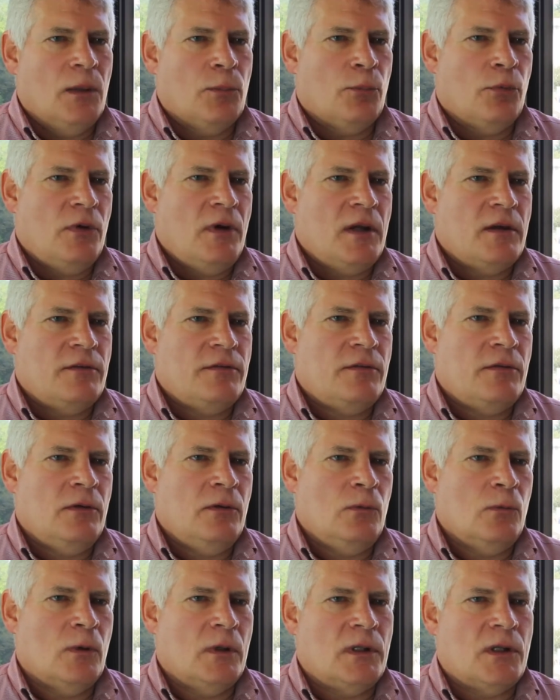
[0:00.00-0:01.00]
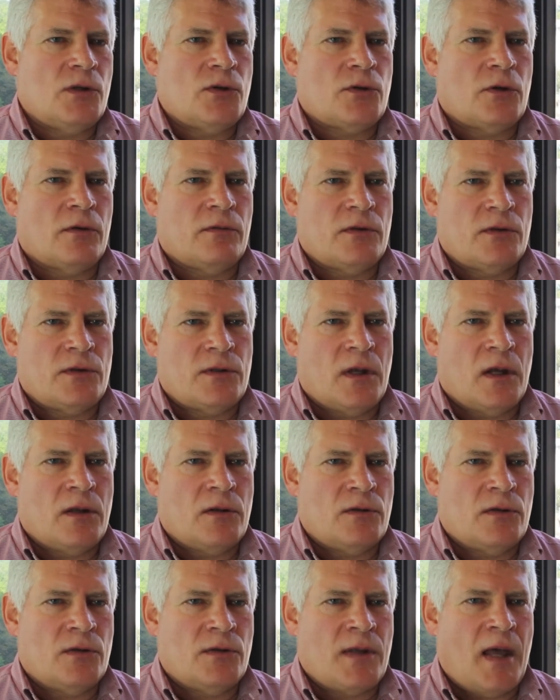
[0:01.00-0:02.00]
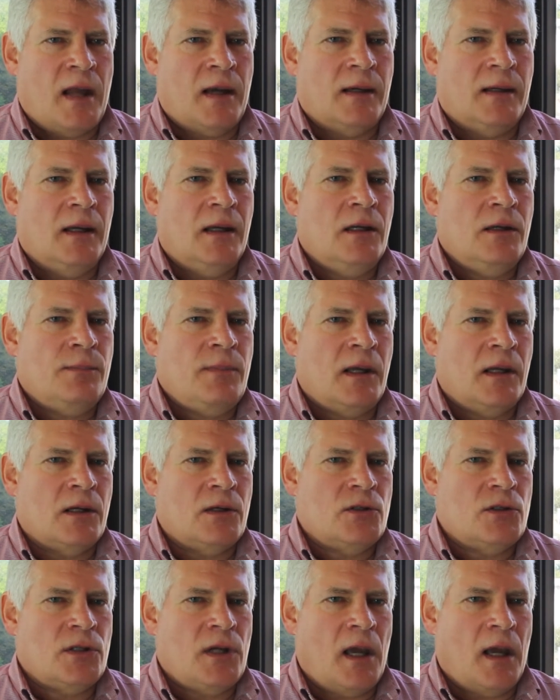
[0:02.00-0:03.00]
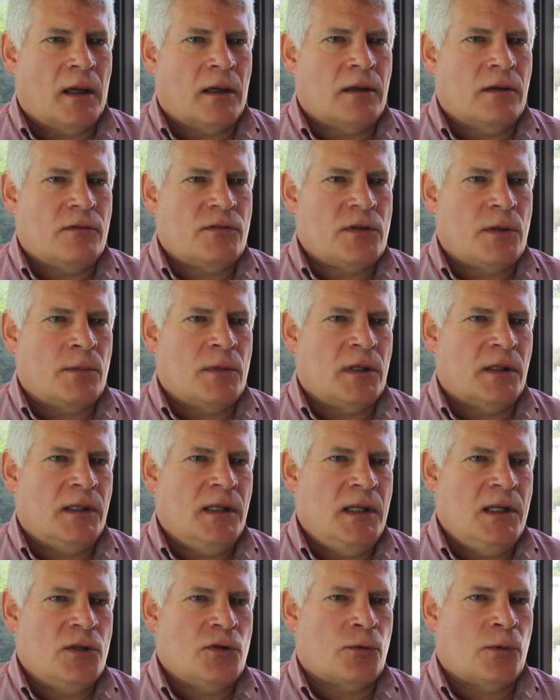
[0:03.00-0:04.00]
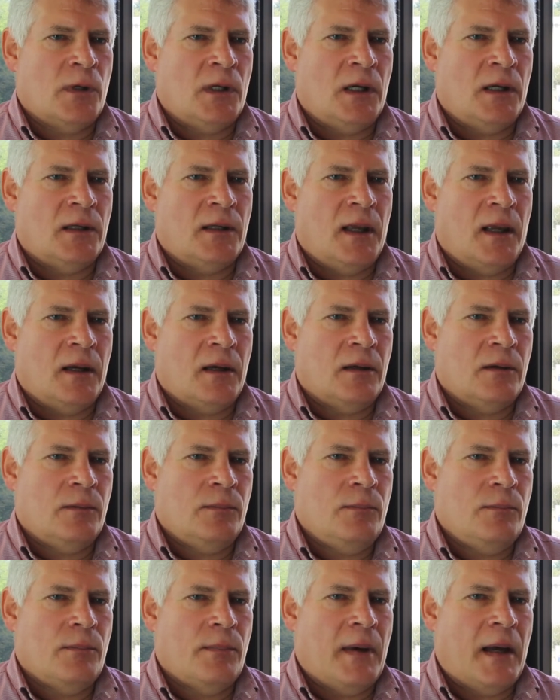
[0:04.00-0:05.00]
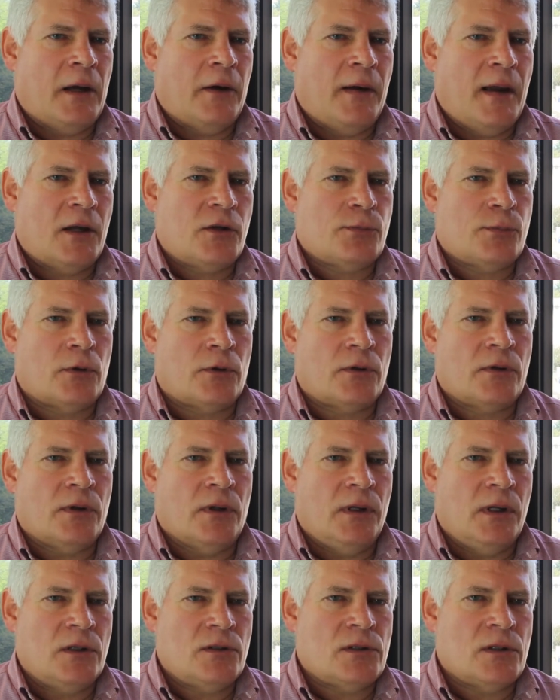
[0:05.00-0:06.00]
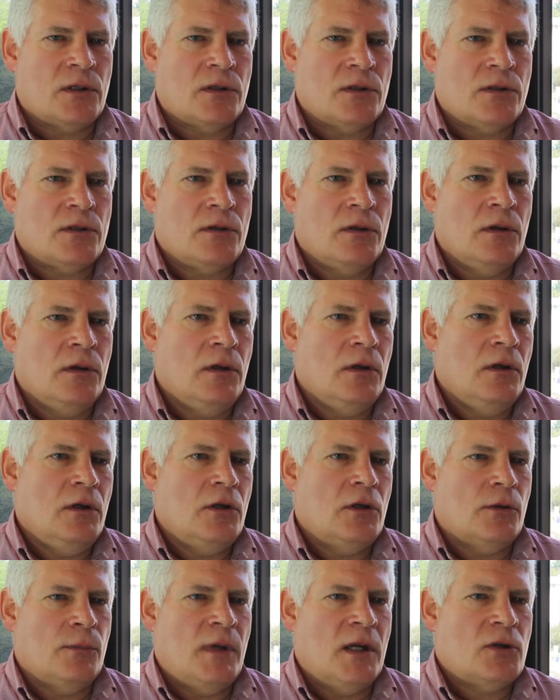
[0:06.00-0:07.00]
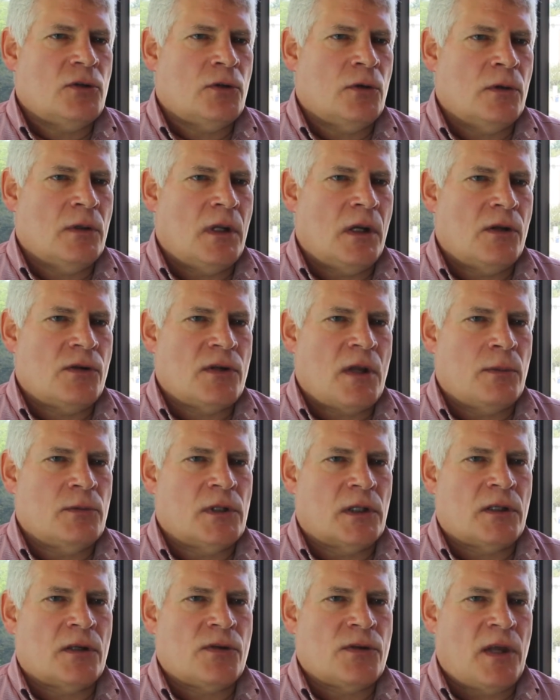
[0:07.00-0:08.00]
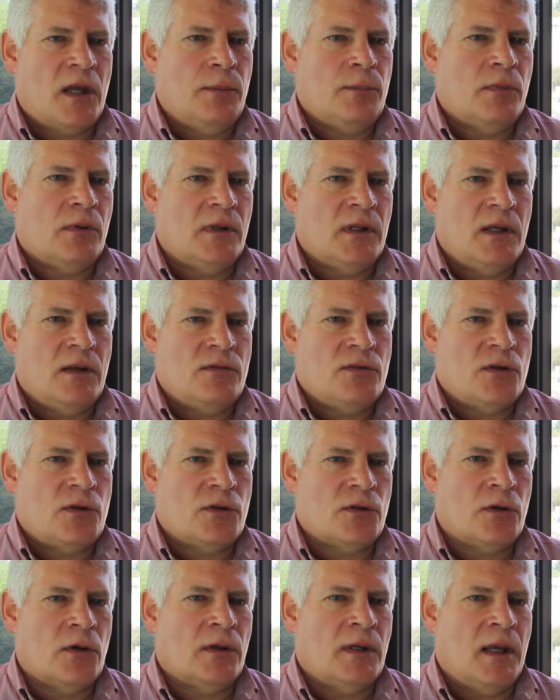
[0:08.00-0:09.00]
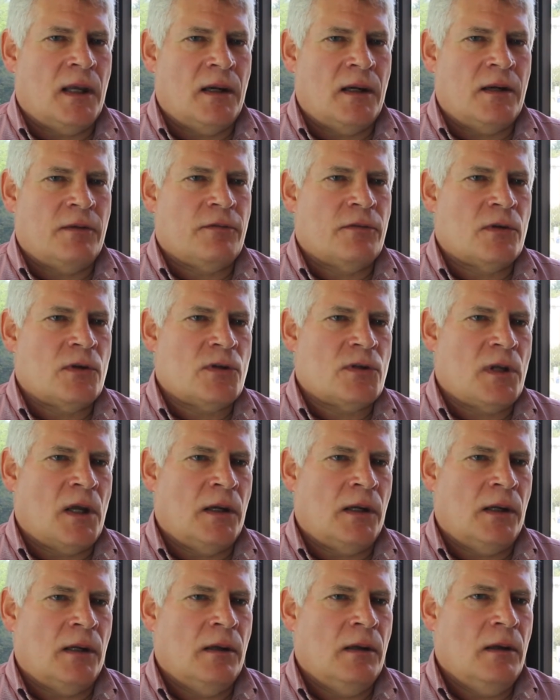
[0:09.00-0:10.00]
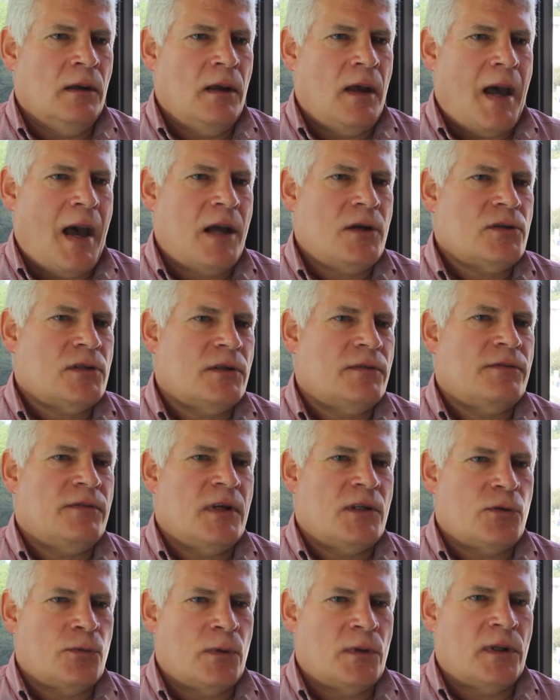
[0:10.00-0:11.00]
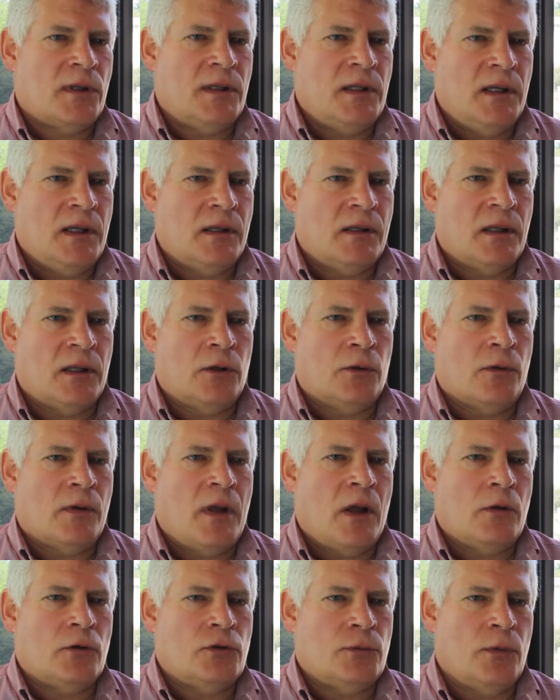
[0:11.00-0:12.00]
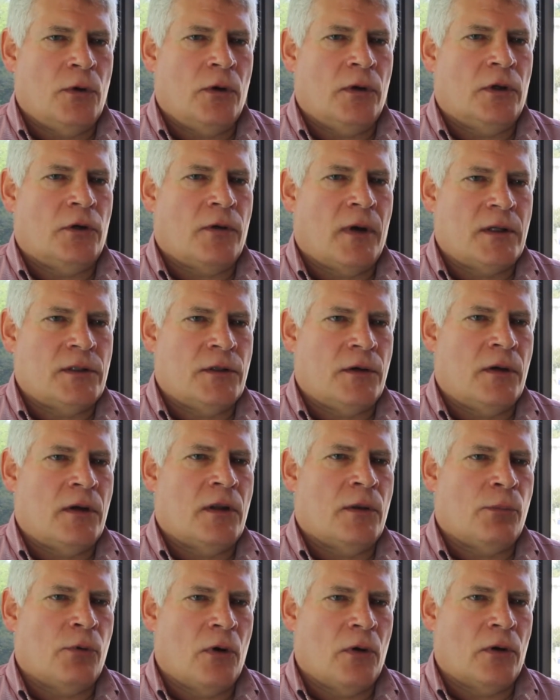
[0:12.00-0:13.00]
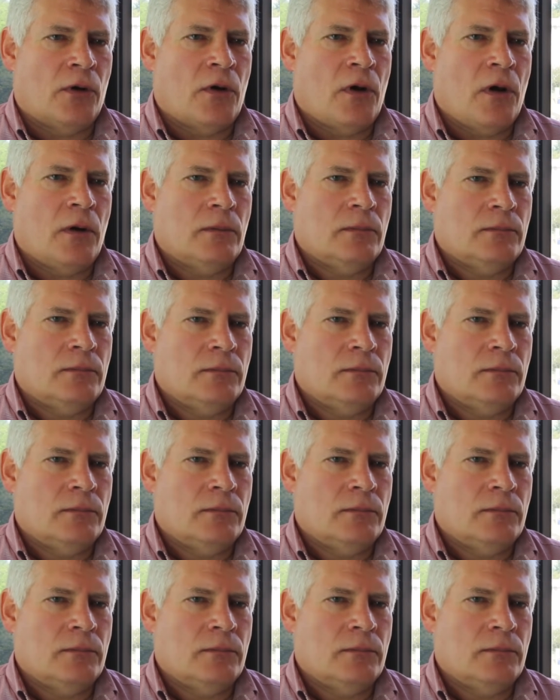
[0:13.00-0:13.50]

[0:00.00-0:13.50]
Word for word: In brief, what this service does is add an independent check of some of the key screening data by our expert clinicians to make sure that a subject the site believes is a good candidate for the study actually fits with the key clinical eligibility criteria of the protocol.